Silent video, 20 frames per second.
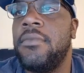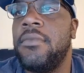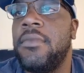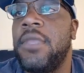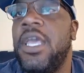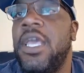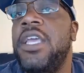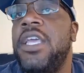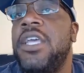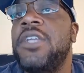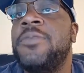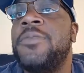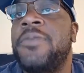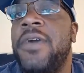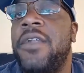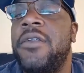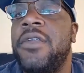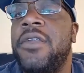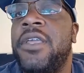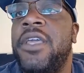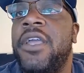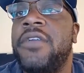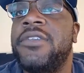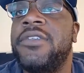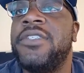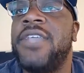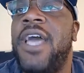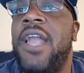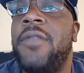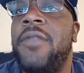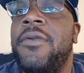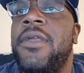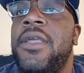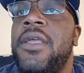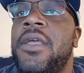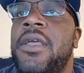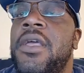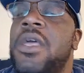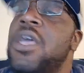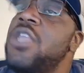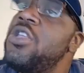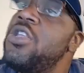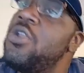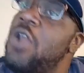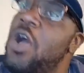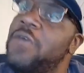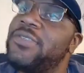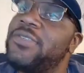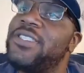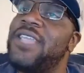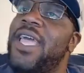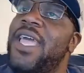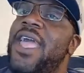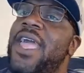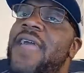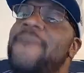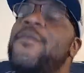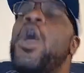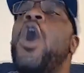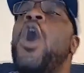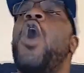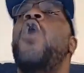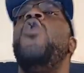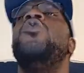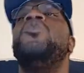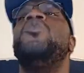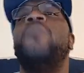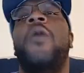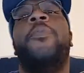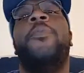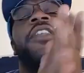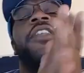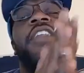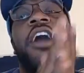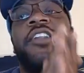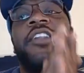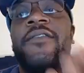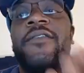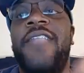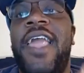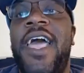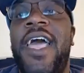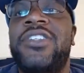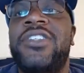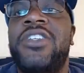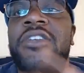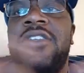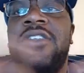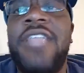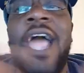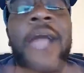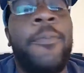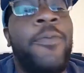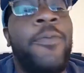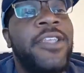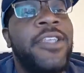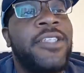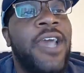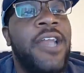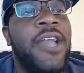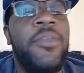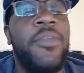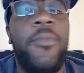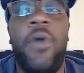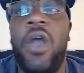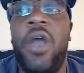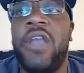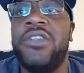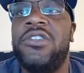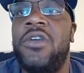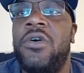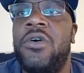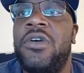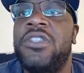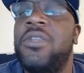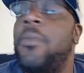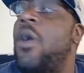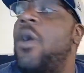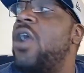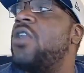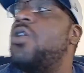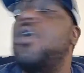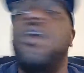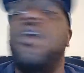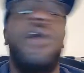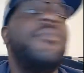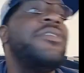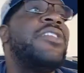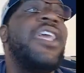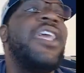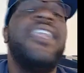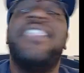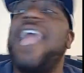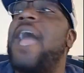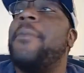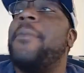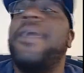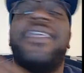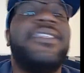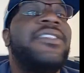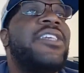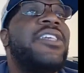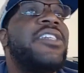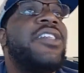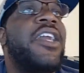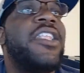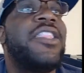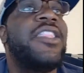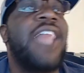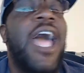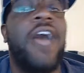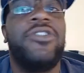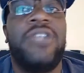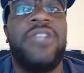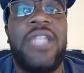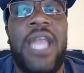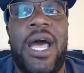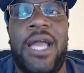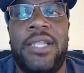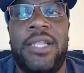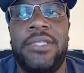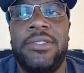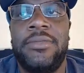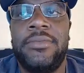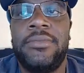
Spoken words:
he is playing on the kicker salary. You know what I'm saying? Who was more productive last year? Dak Prescott, DeMarcus Lawrence. DeMarcus Lawrence, then Dak making $600,000.